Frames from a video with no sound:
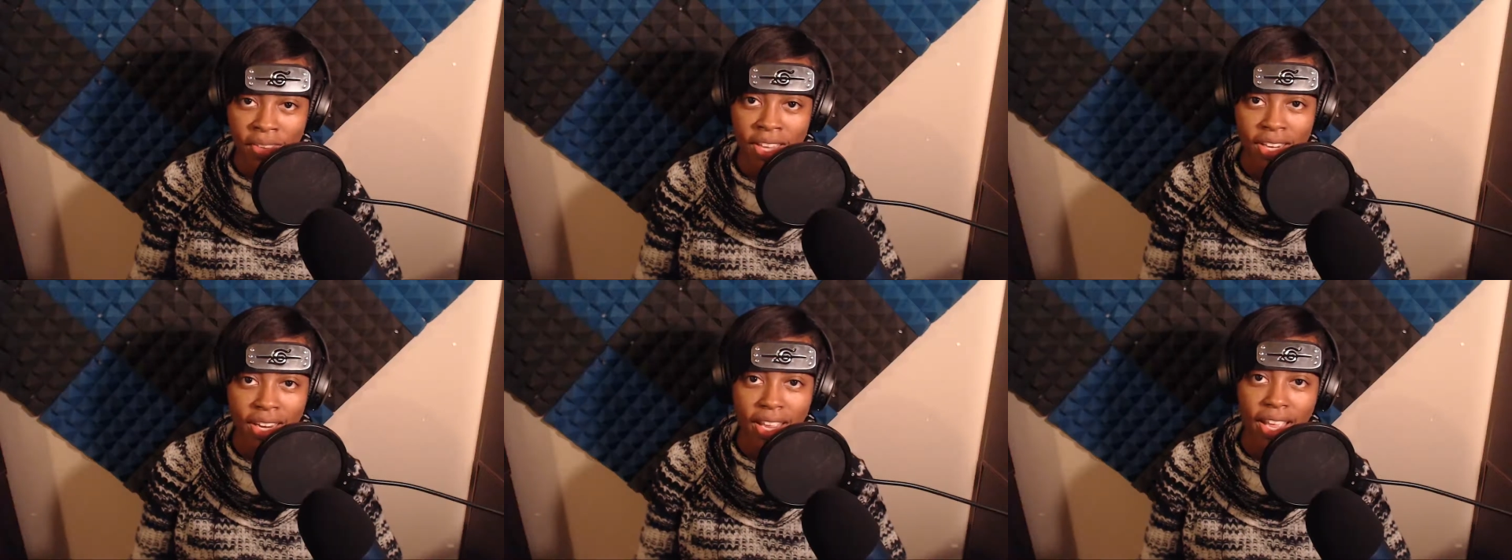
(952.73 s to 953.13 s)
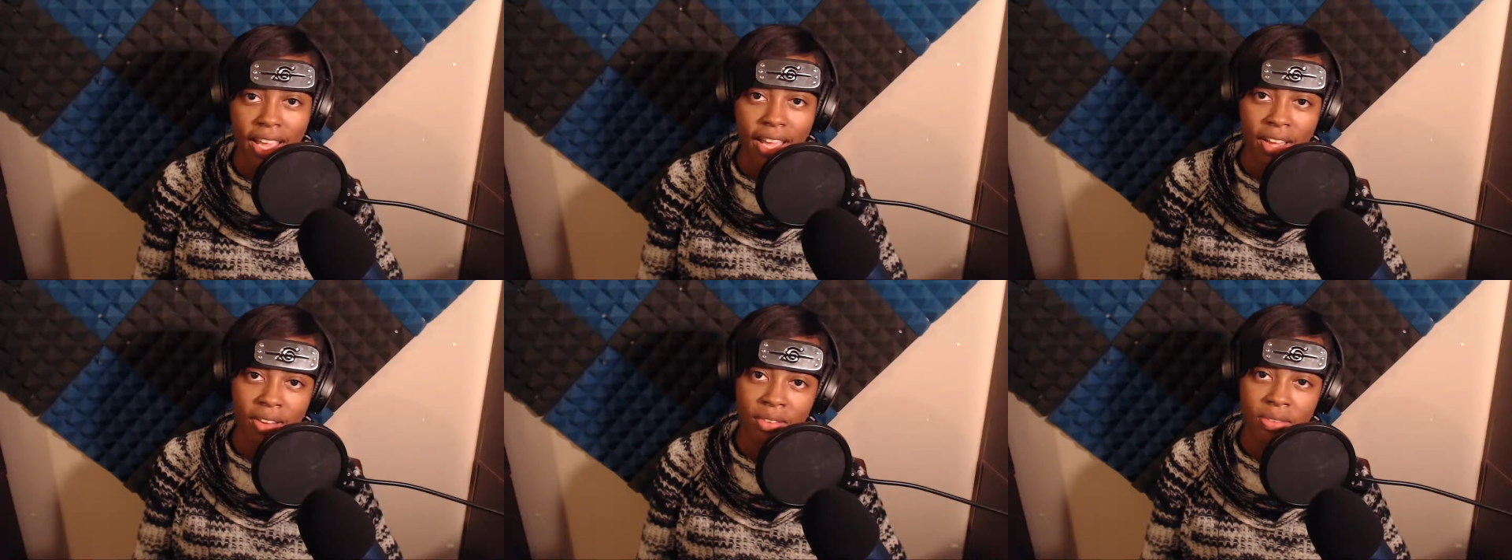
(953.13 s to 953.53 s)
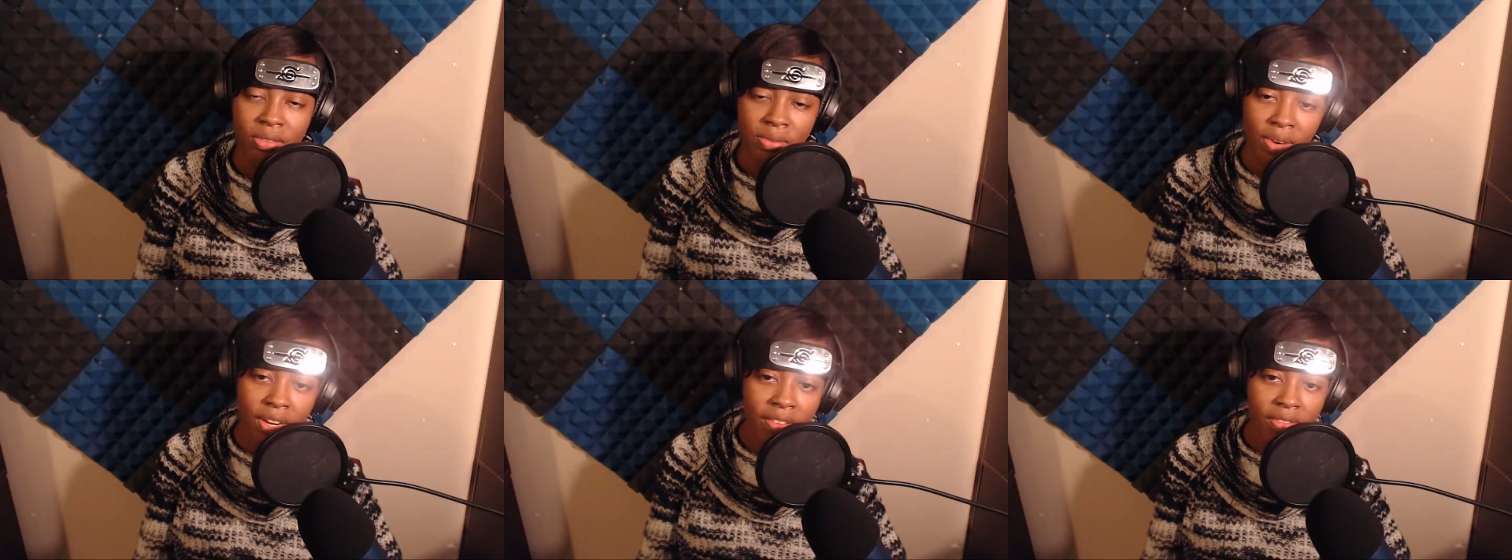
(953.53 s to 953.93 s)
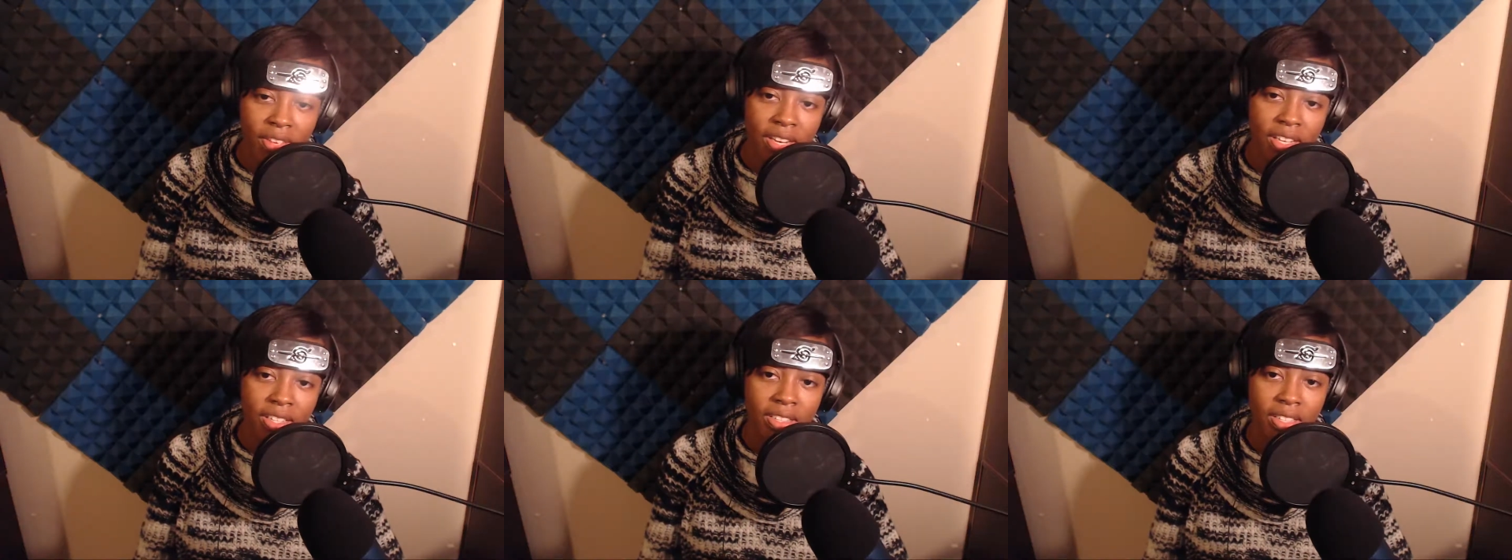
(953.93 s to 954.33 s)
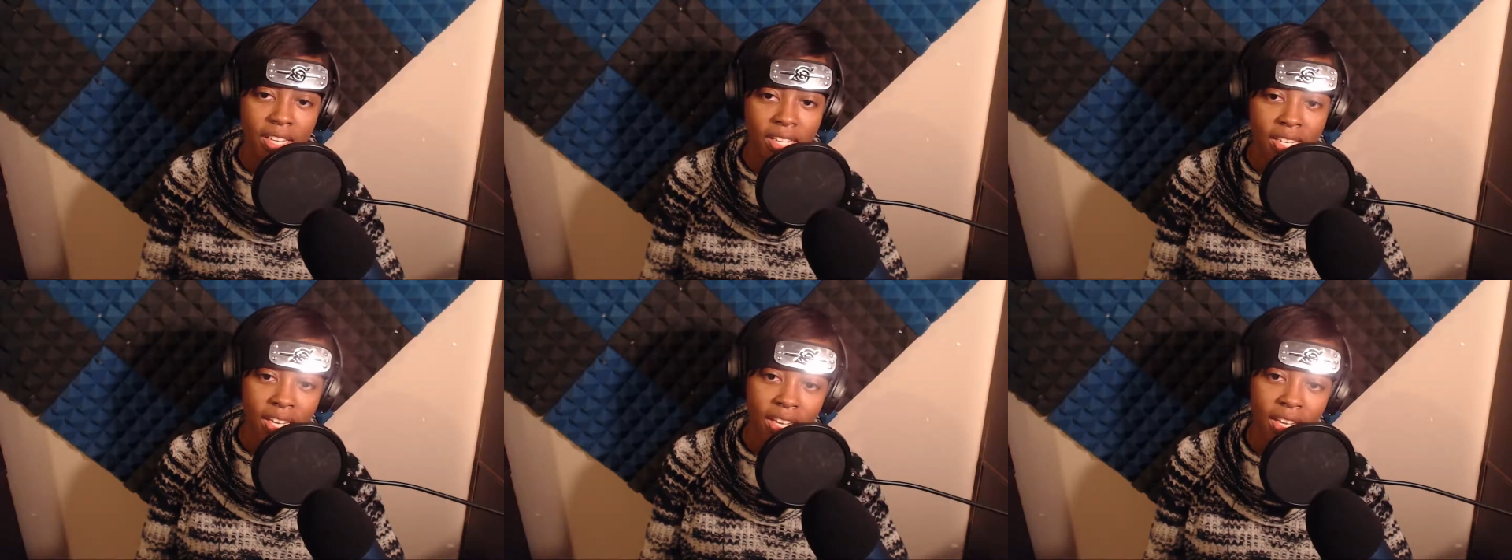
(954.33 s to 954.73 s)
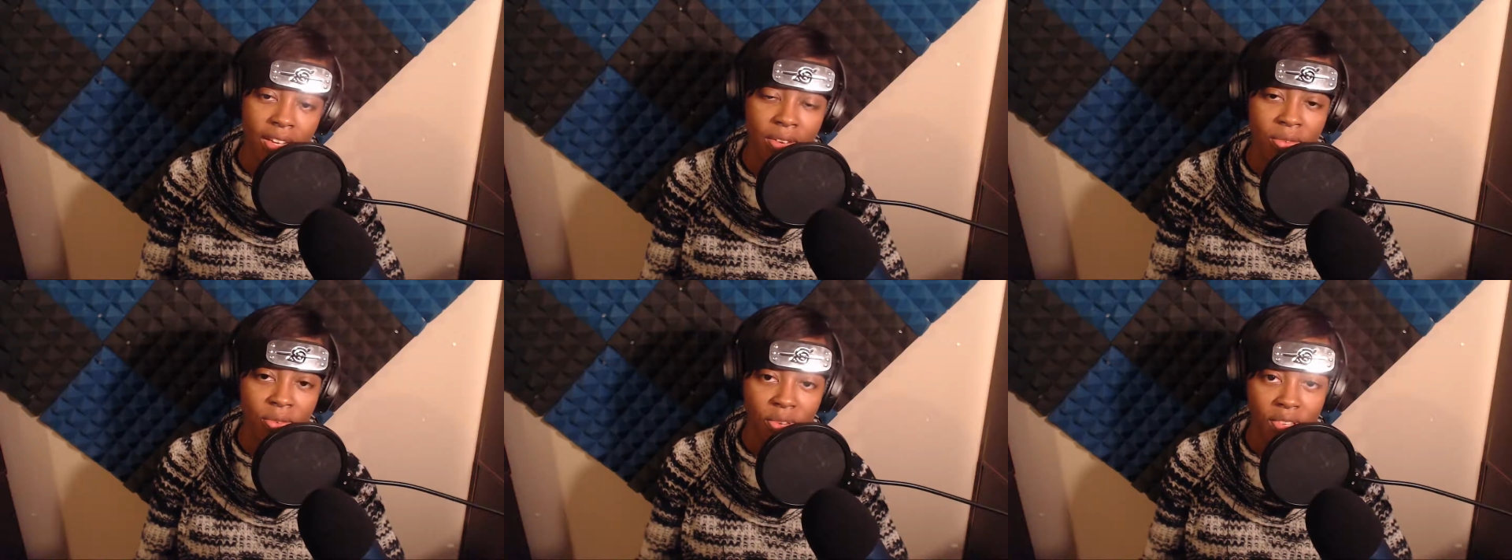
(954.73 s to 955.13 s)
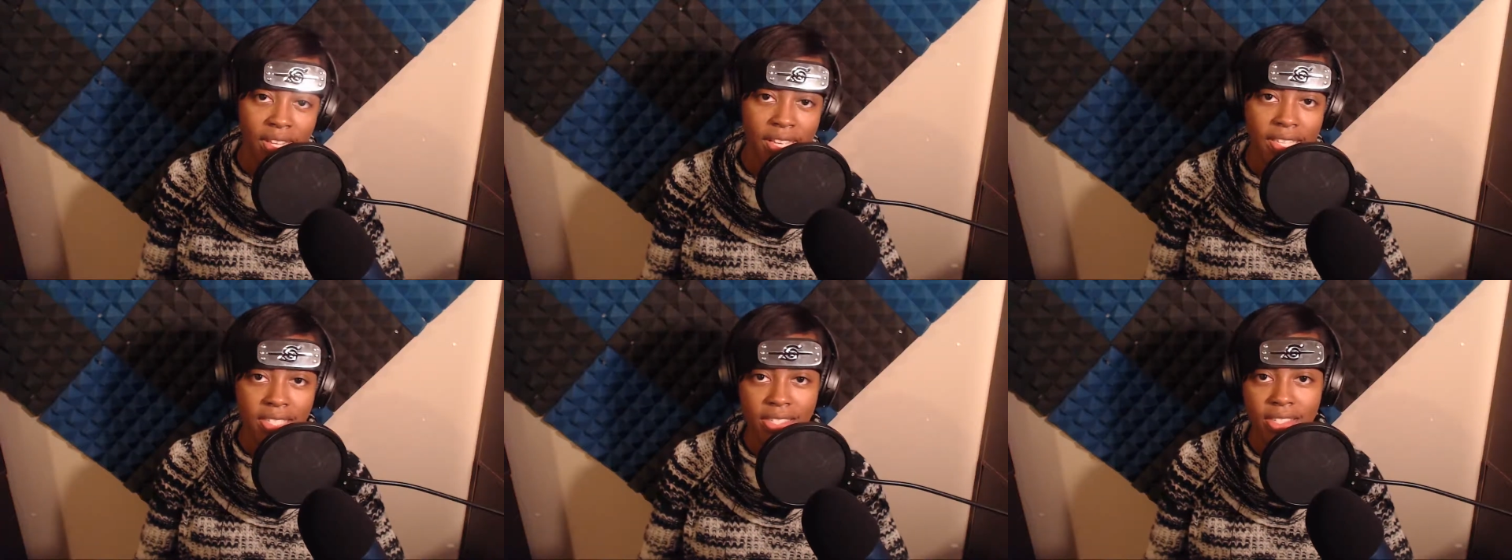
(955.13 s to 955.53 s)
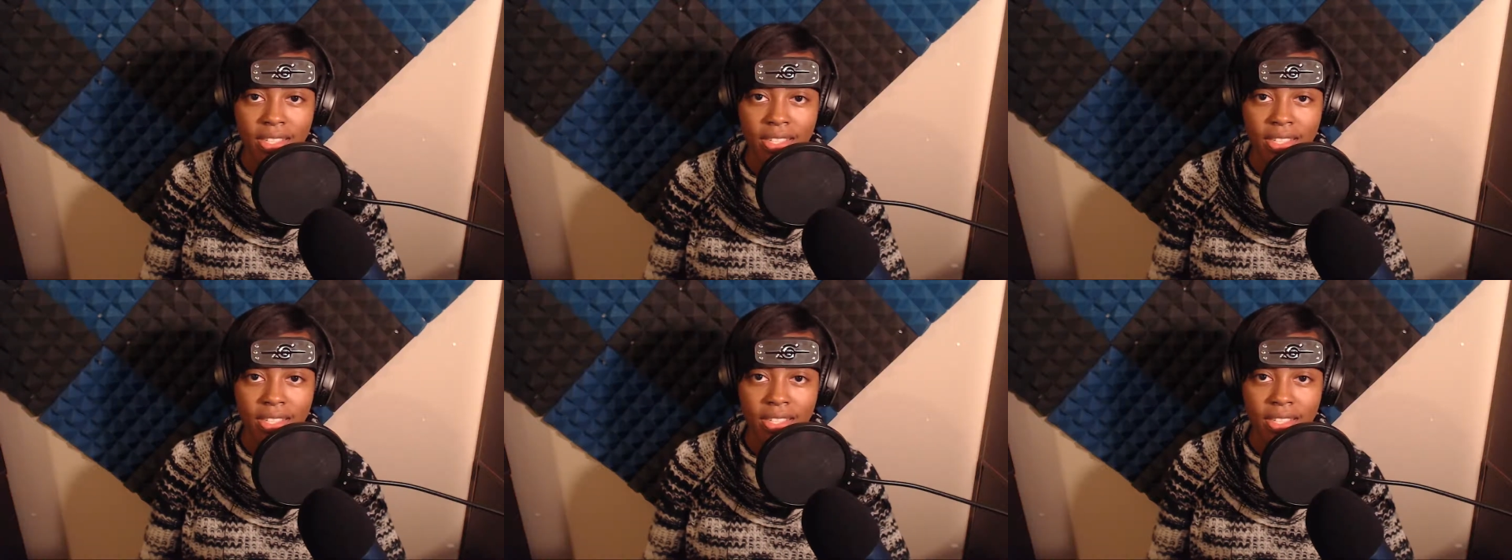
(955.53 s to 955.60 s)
they have one video that they release